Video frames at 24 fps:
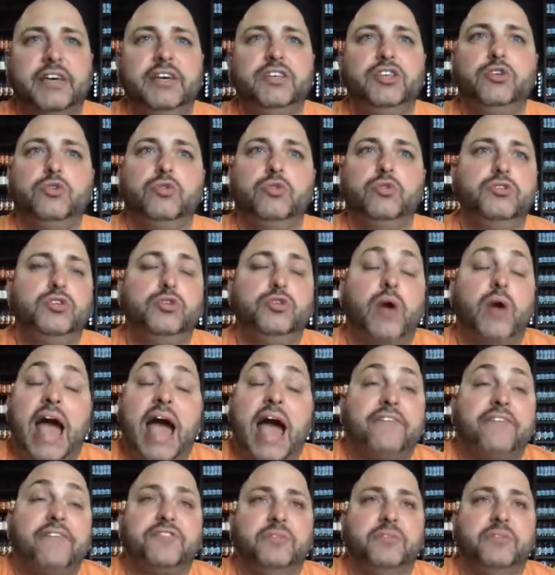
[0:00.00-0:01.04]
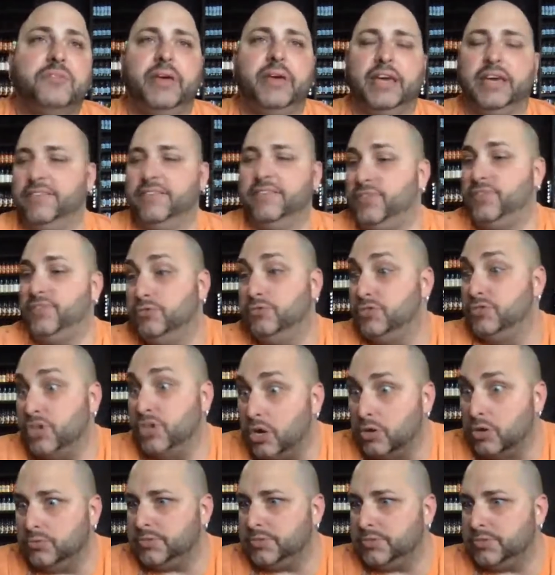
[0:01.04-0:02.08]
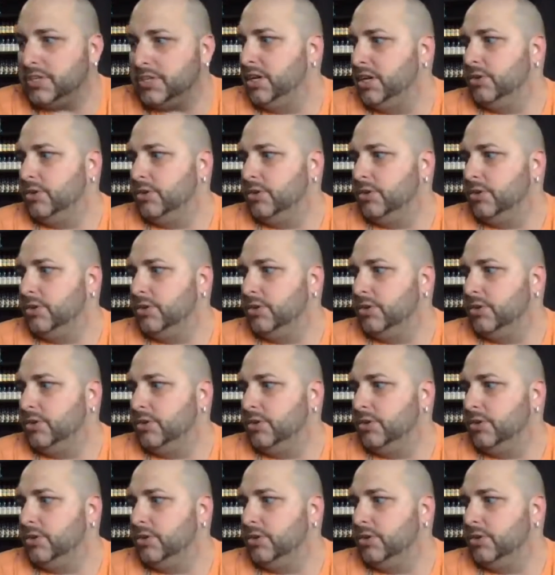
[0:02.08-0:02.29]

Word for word: You you have to be. If you don't,